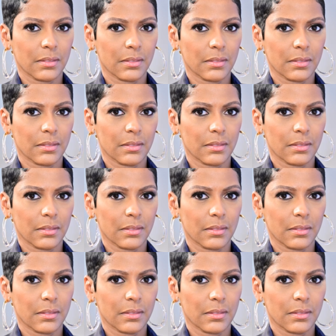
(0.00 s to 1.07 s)

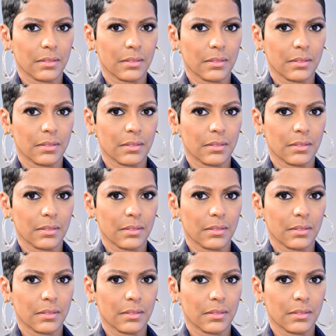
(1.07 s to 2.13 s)

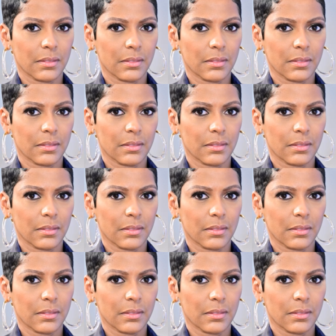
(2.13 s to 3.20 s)

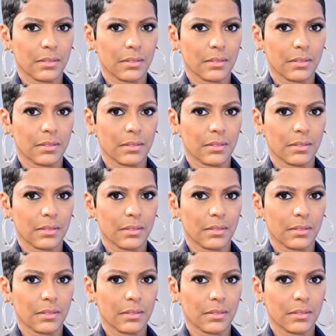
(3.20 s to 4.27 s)

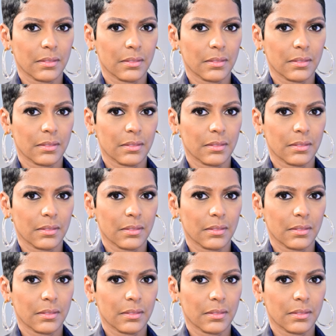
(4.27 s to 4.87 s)
The face doesn't move, so there is nothing to read.